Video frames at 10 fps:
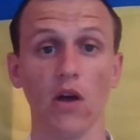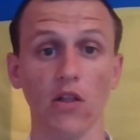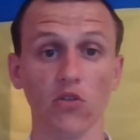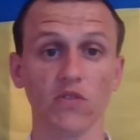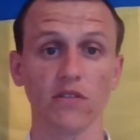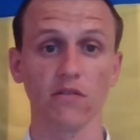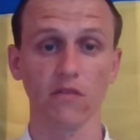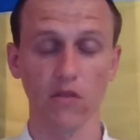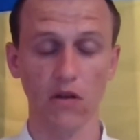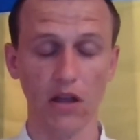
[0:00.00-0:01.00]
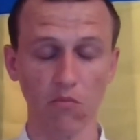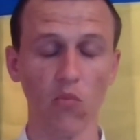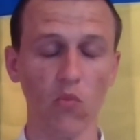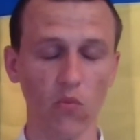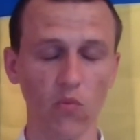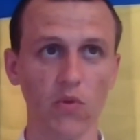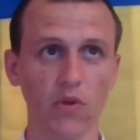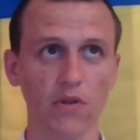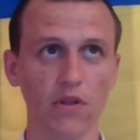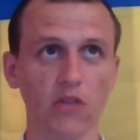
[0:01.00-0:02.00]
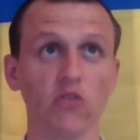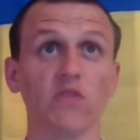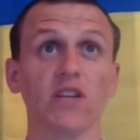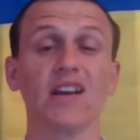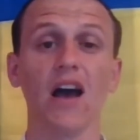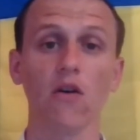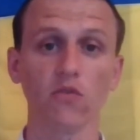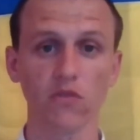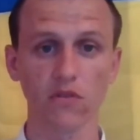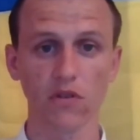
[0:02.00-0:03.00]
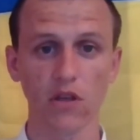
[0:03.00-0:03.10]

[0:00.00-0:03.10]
a lot of the count